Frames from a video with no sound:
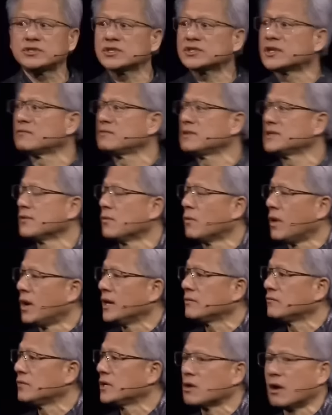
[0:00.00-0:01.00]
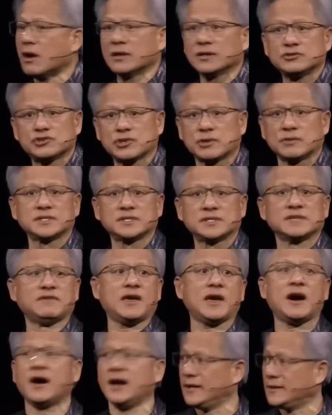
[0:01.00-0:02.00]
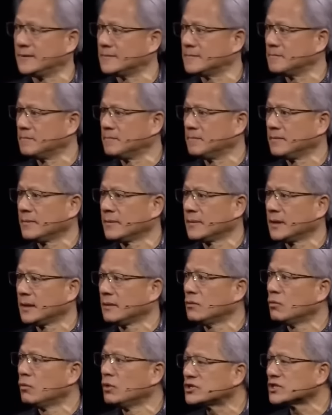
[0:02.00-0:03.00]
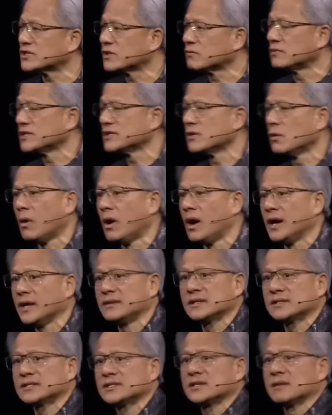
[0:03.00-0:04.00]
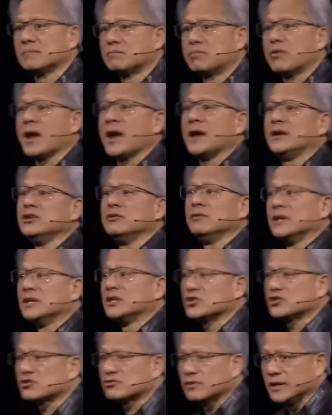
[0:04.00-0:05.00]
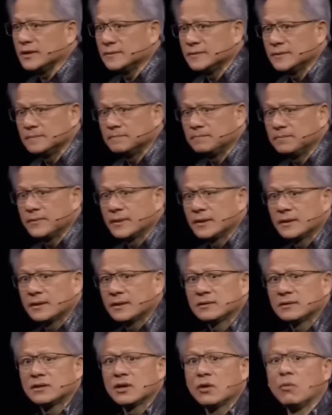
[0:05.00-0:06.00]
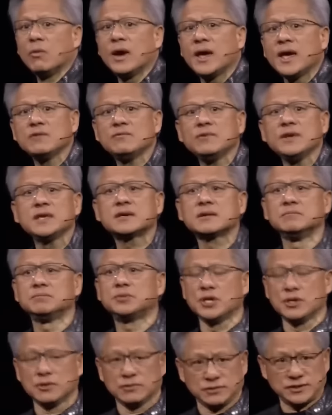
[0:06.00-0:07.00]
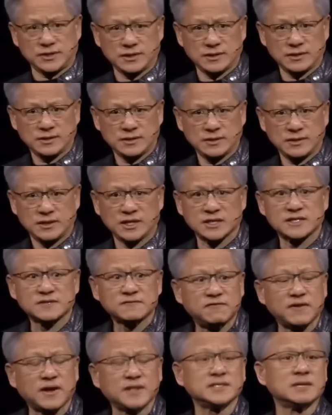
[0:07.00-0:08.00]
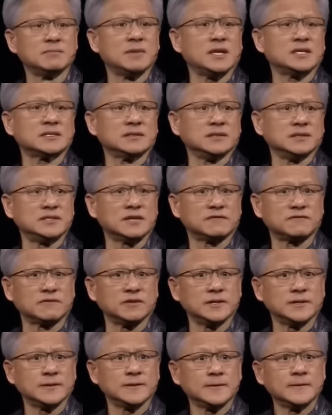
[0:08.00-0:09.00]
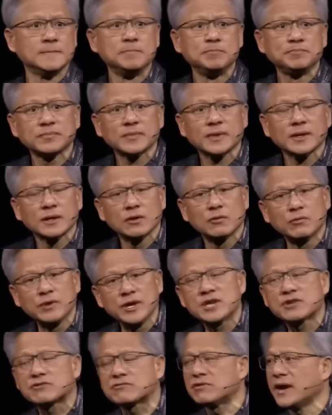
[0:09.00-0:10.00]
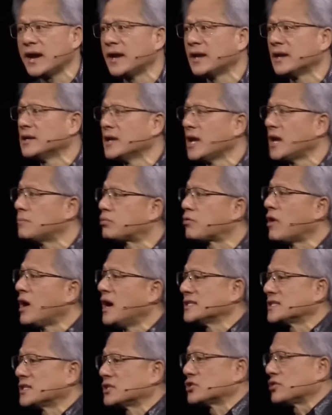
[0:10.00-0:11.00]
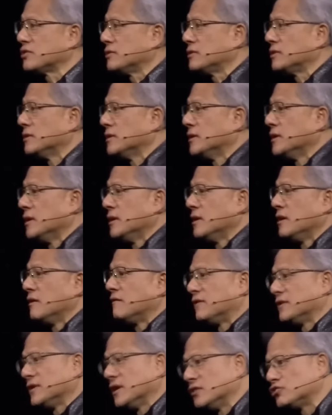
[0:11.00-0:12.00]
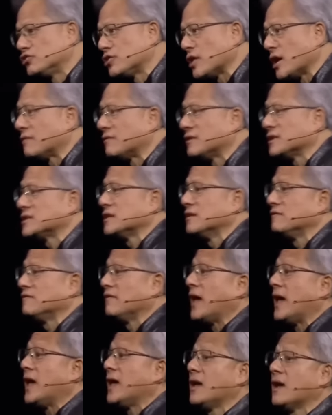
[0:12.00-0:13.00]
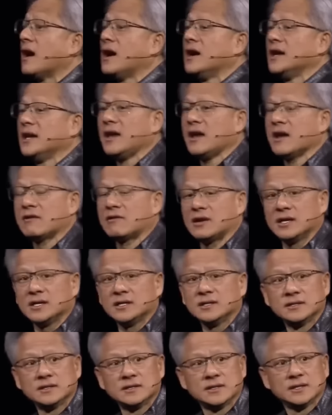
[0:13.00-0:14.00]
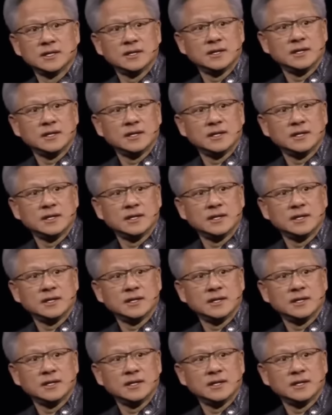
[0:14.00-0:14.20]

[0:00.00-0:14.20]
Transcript: which is the reason why we call it generative AI, which is the reason why this is a brand new industry. The way we compute is fundamentally different. We created a processor for the generative AI era,